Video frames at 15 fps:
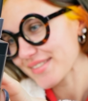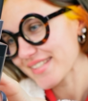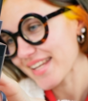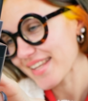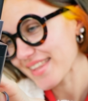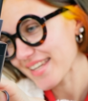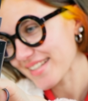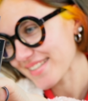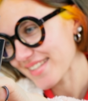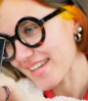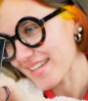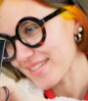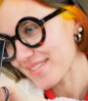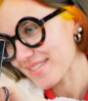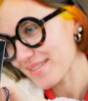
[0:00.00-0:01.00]
Because nothing
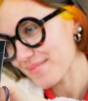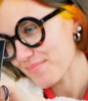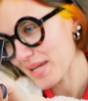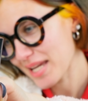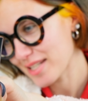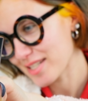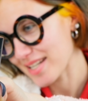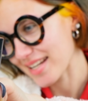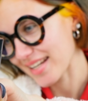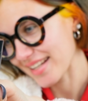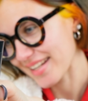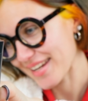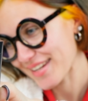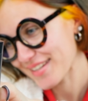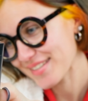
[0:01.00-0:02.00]
says beachy
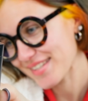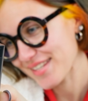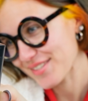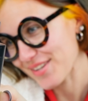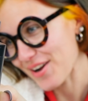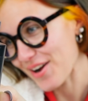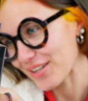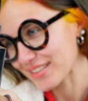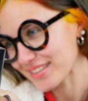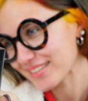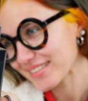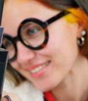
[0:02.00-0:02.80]
like sea salt.